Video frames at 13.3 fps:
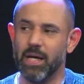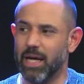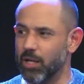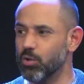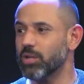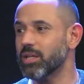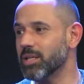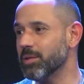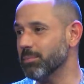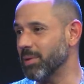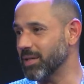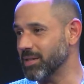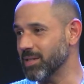And look at him,
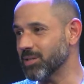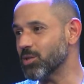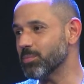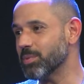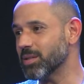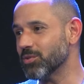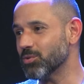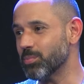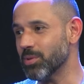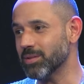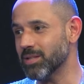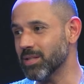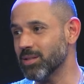man. He ended up being the
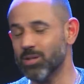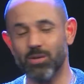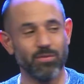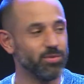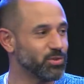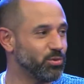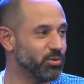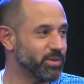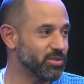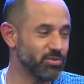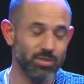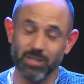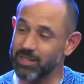superintendent of a school
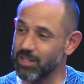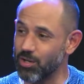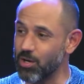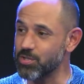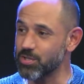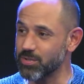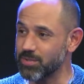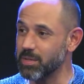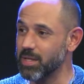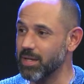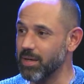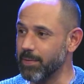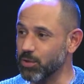district in the largest
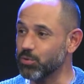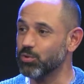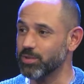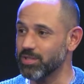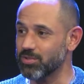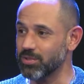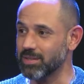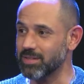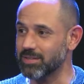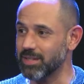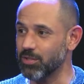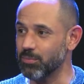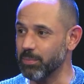you know, school district in the
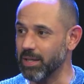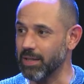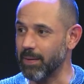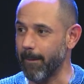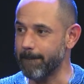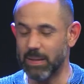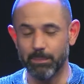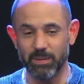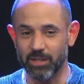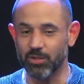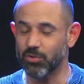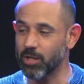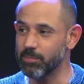state of Maine yeah. and being
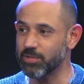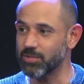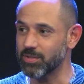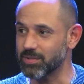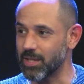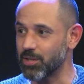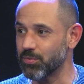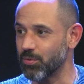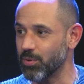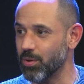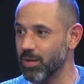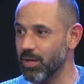incredibly successful.